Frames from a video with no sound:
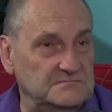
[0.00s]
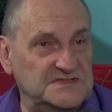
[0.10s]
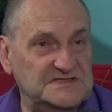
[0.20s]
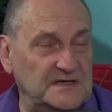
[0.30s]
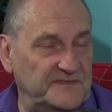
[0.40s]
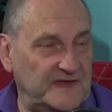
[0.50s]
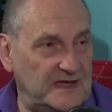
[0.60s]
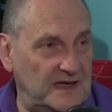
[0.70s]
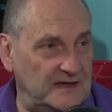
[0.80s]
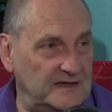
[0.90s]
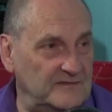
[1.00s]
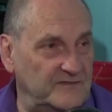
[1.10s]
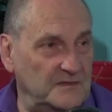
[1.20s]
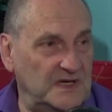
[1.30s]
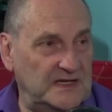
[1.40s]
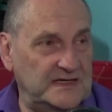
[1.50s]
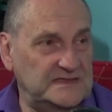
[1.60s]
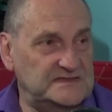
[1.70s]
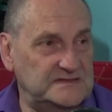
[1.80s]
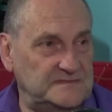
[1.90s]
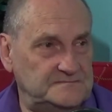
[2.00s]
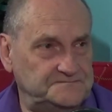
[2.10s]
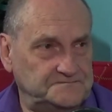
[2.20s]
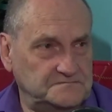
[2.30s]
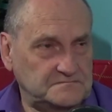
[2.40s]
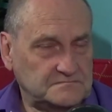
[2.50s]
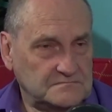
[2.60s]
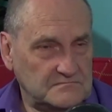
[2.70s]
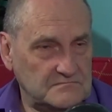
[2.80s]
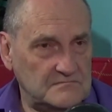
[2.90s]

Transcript: just up the canyon from Huntington. Okay.